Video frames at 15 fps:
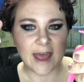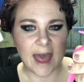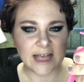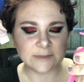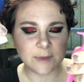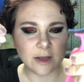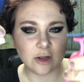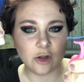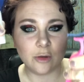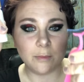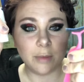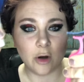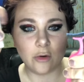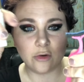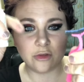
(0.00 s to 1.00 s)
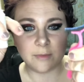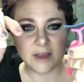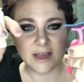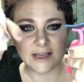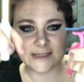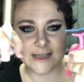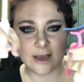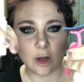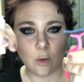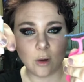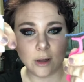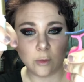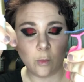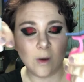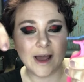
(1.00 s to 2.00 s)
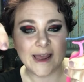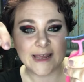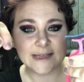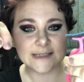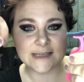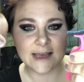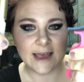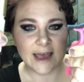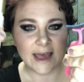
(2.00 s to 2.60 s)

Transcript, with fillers: aspen glue both because they go on white